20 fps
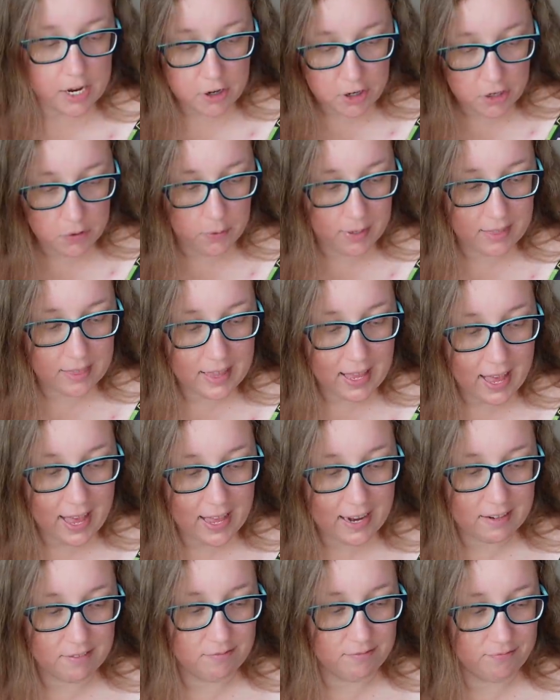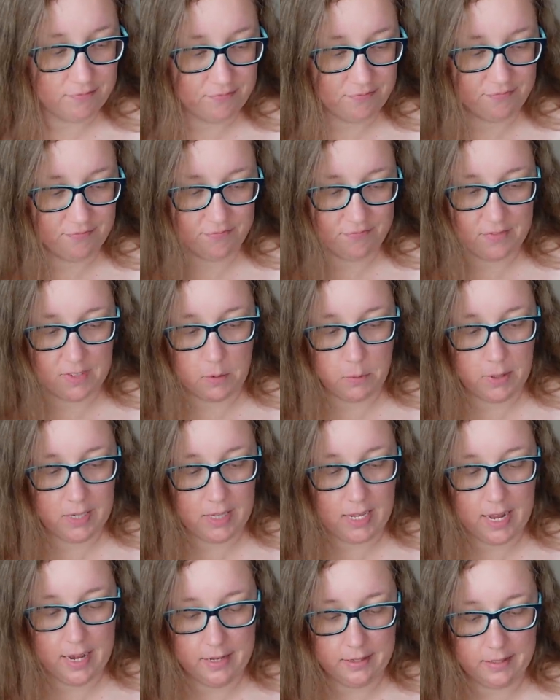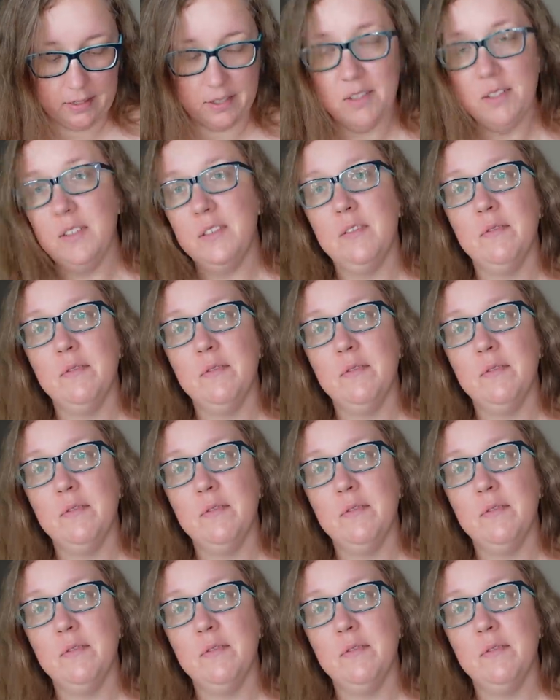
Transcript: In doing that, I realized